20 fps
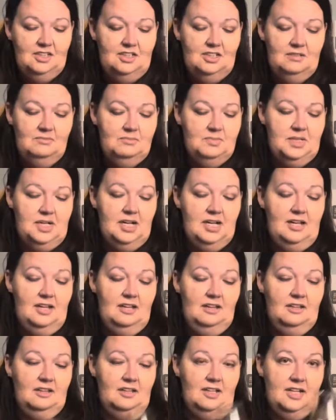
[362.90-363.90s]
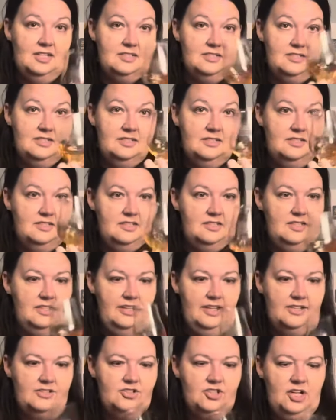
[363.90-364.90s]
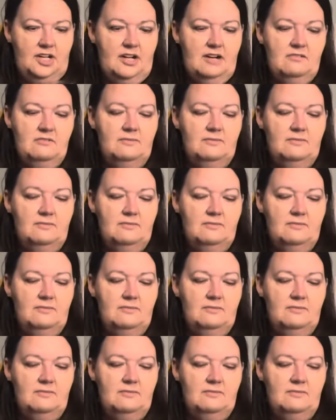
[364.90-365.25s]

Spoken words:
but let's check it out.